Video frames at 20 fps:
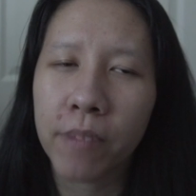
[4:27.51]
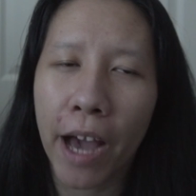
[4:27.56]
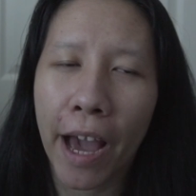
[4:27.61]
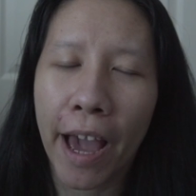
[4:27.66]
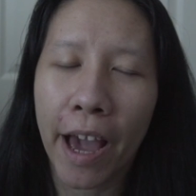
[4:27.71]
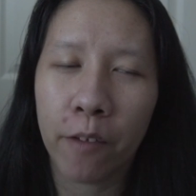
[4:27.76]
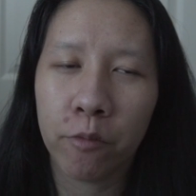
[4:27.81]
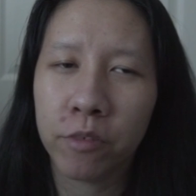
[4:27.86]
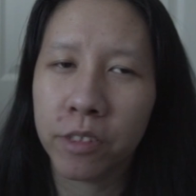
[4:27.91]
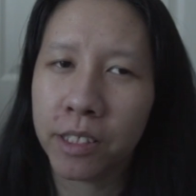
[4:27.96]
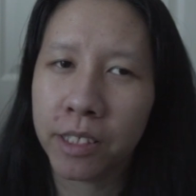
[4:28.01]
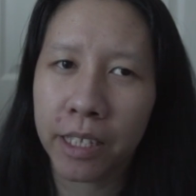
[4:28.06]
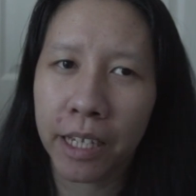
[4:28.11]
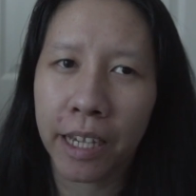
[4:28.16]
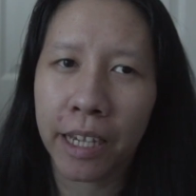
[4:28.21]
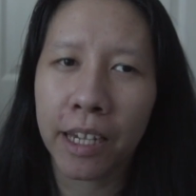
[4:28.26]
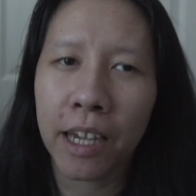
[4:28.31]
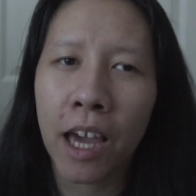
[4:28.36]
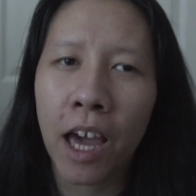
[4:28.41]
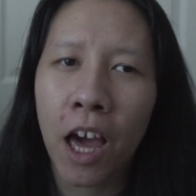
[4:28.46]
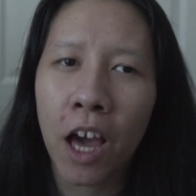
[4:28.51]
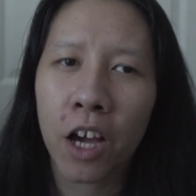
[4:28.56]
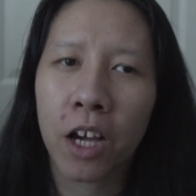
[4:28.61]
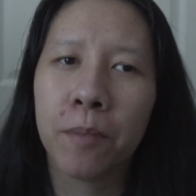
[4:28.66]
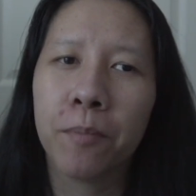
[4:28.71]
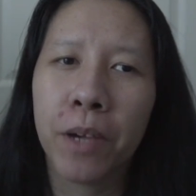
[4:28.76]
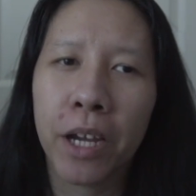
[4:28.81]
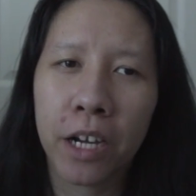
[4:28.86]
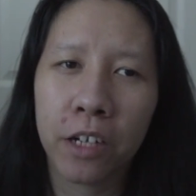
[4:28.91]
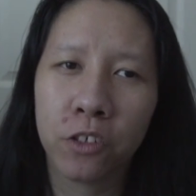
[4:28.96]
I have to say,
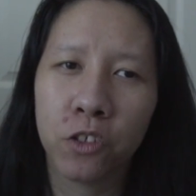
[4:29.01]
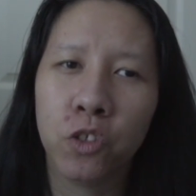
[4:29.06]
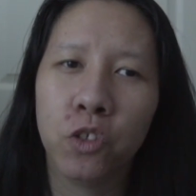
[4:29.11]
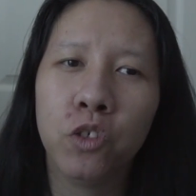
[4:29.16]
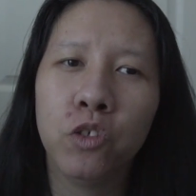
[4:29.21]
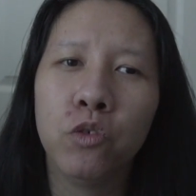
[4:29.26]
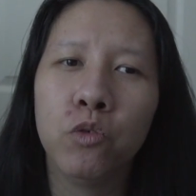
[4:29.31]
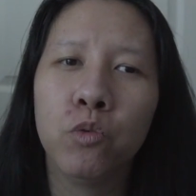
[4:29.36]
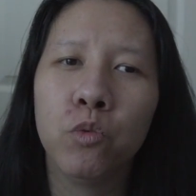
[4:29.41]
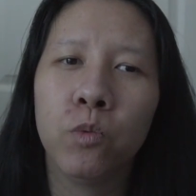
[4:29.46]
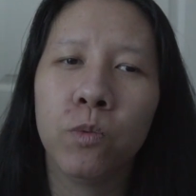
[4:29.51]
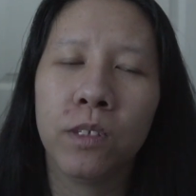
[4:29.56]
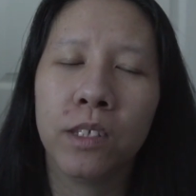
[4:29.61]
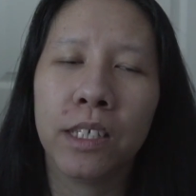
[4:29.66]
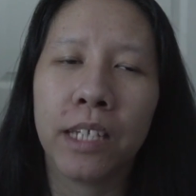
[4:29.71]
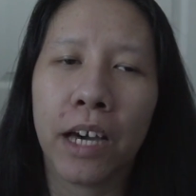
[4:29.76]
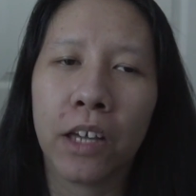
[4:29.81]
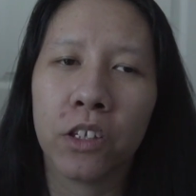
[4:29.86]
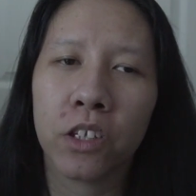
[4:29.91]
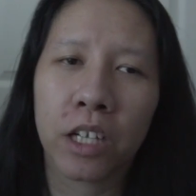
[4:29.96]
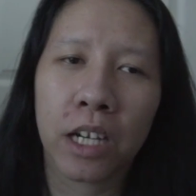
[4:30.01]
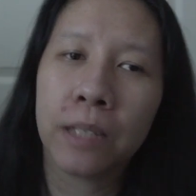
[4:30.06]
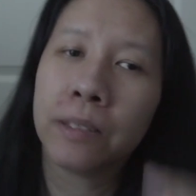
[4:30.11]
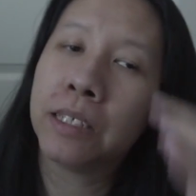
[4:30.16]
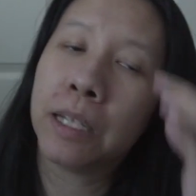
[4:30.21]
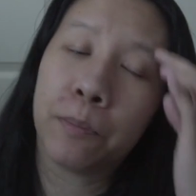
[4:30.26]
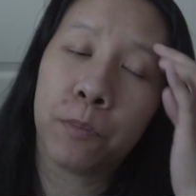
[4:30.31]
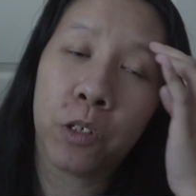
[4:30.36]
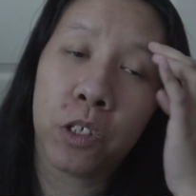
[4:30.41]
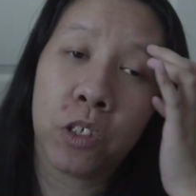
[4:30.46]
compared to the other
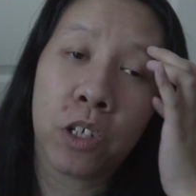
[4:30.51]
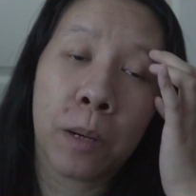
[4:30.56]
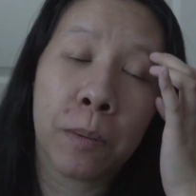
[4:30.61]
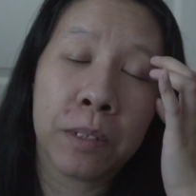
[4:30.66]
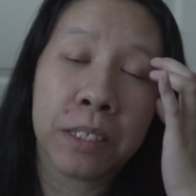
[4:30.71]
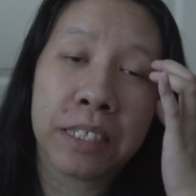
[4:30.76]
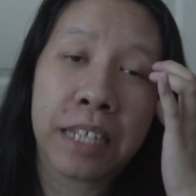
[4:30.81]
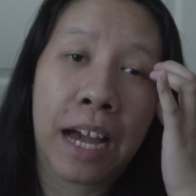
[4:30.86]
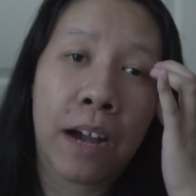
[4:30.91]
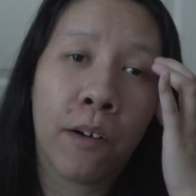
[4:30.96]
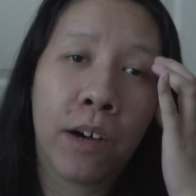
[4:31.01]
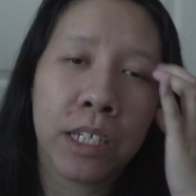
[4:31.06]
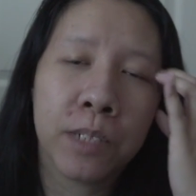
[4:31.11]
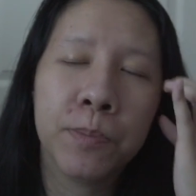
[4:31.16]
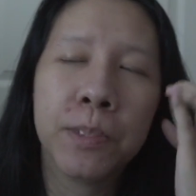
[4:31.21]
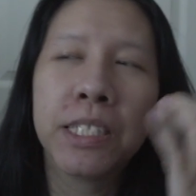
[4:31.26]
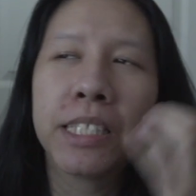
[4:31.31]
contemporary dramas that I watch,